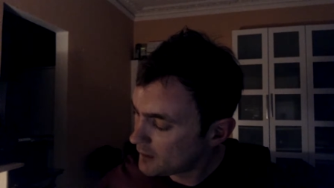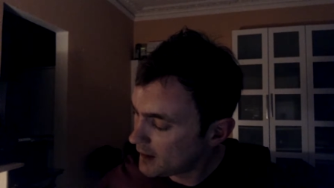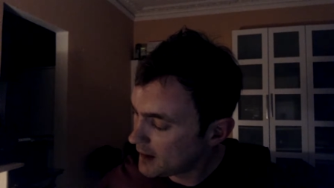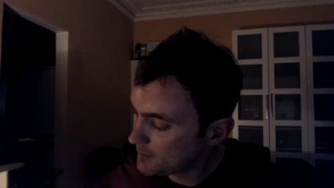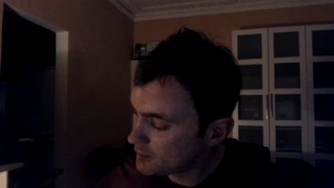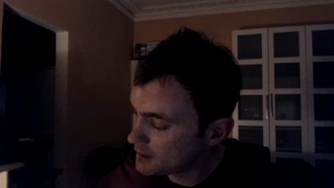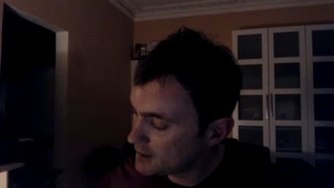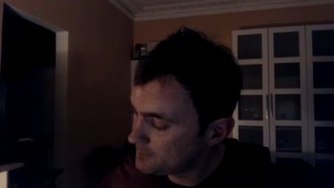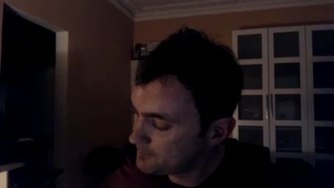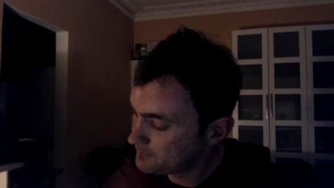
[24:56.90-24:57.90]

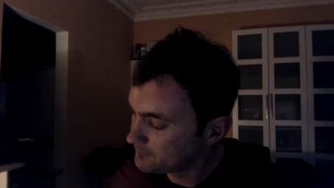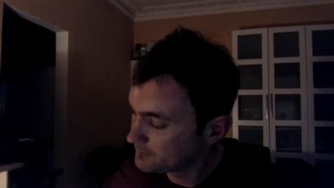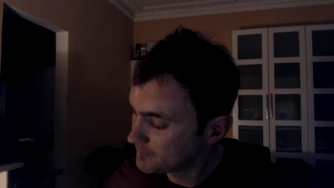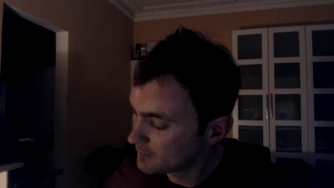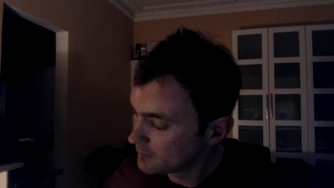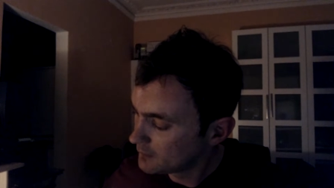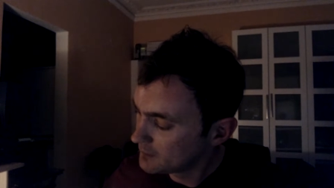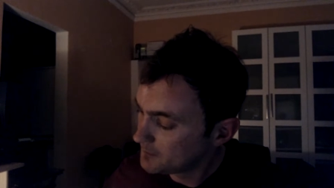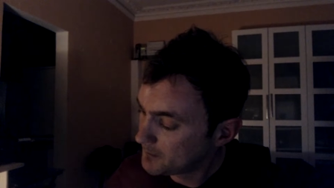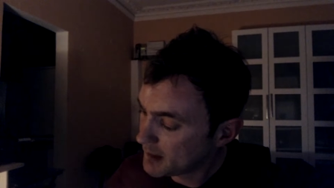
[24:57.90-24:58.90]
Emery,
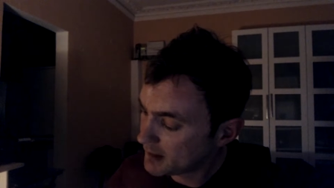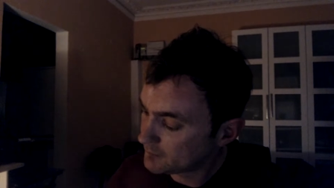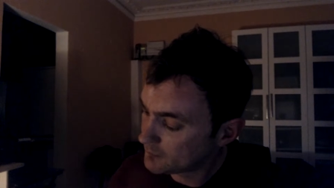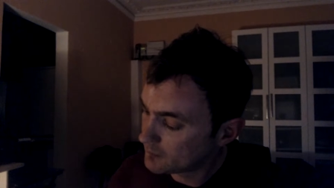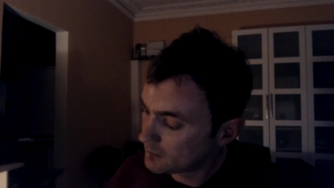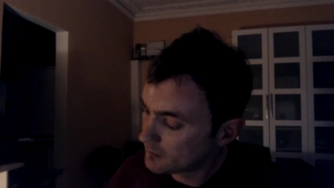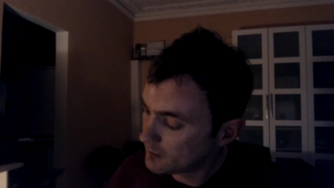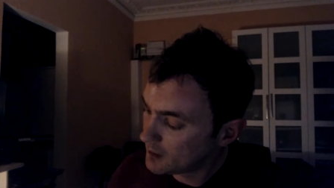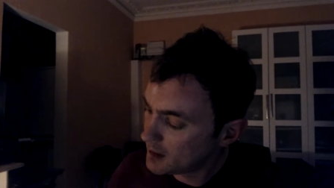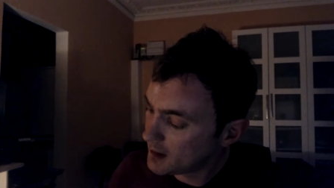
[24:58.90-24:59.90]
man,
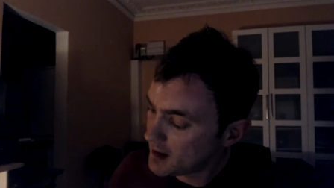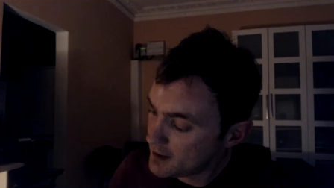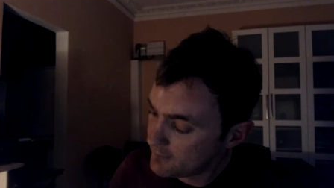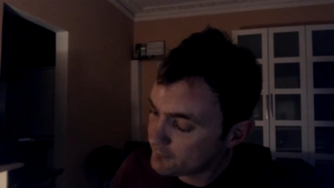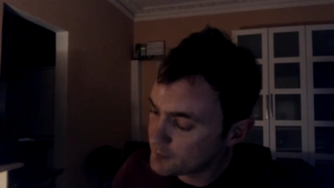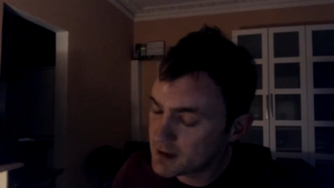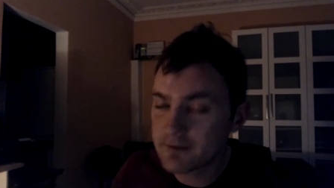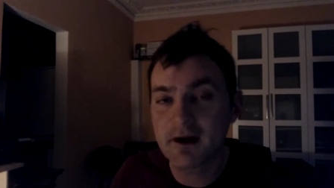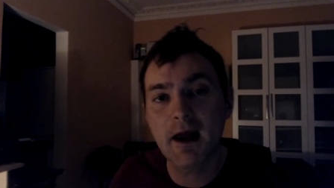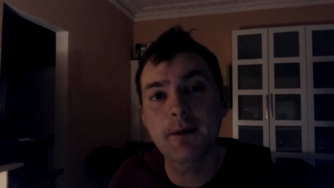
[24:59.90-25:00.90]
if we'd have
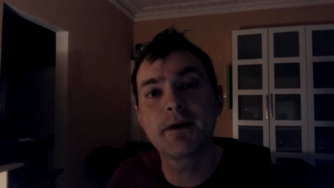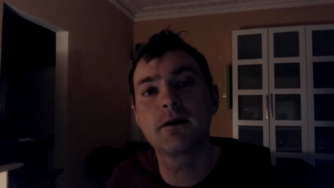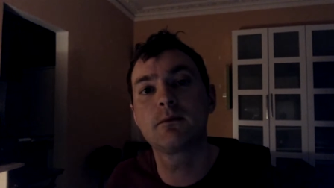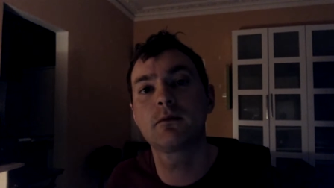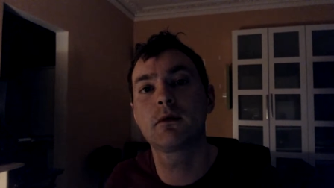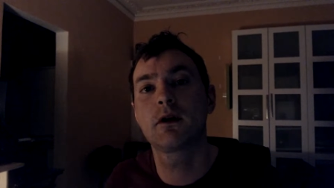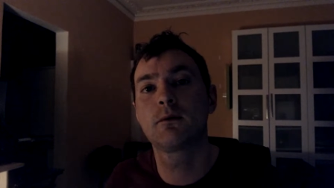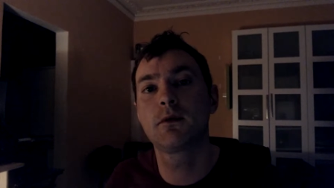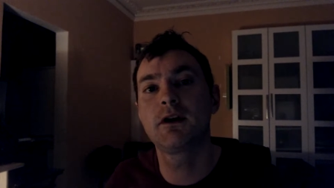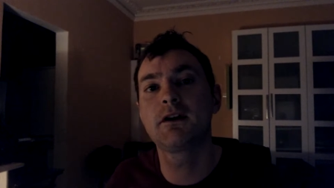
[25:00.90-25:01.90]
kept him and
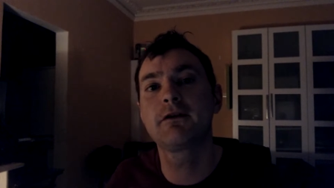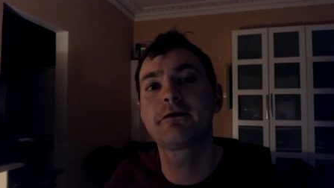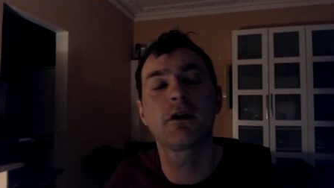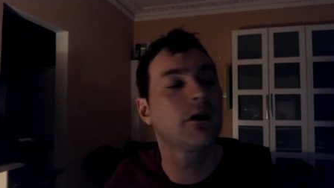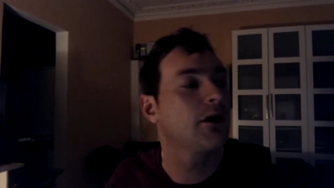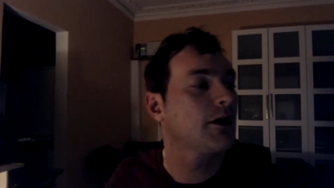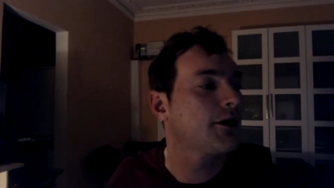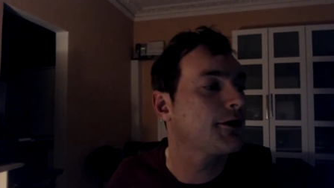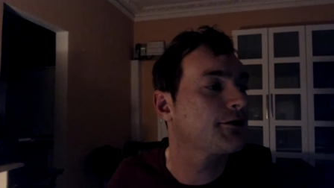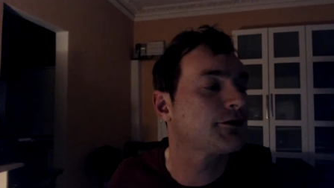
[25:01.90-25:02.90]
we'd have
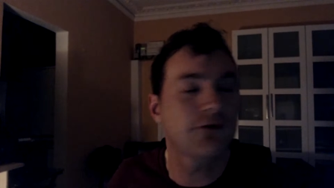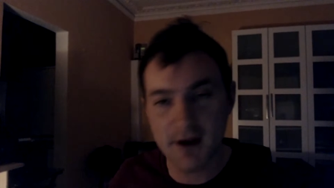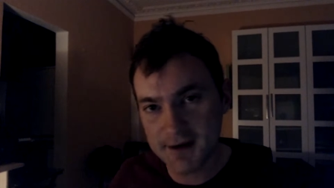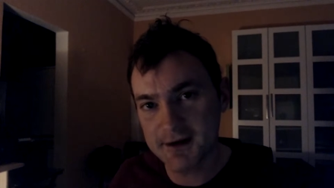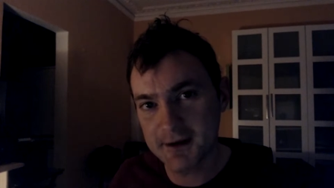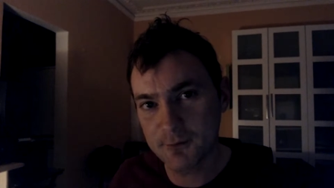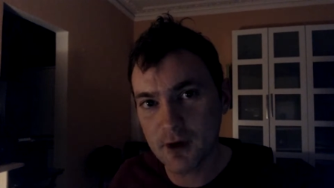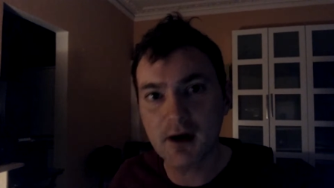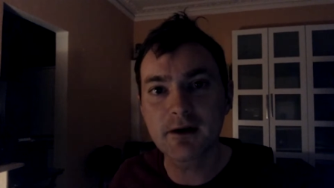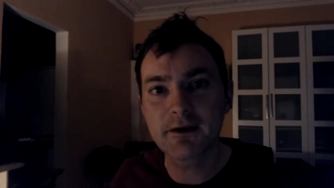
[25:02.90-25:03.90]
treated him
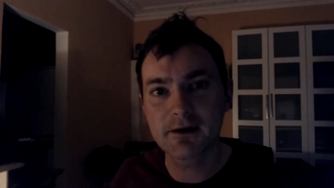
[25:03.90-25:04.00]
right,